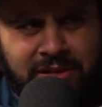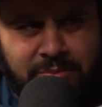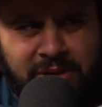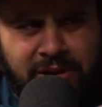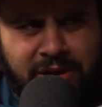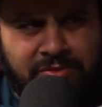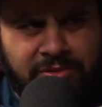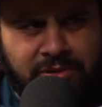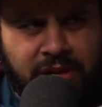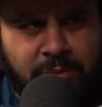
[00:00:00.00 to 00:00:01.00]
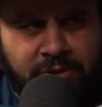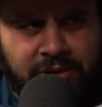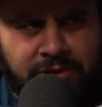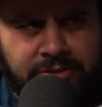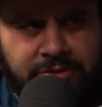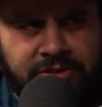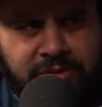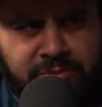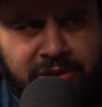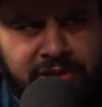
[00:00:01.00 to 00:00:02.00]
It'd been around for a couple of years or
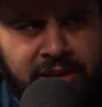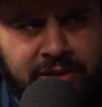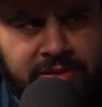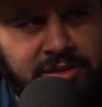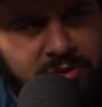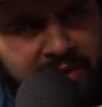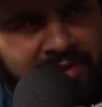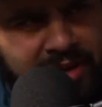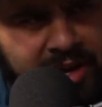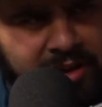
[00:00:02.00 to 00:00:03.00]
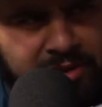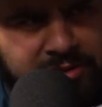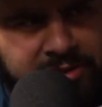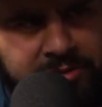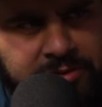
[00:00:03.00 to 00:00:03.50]
something around that. Didn't you have that guy on here too?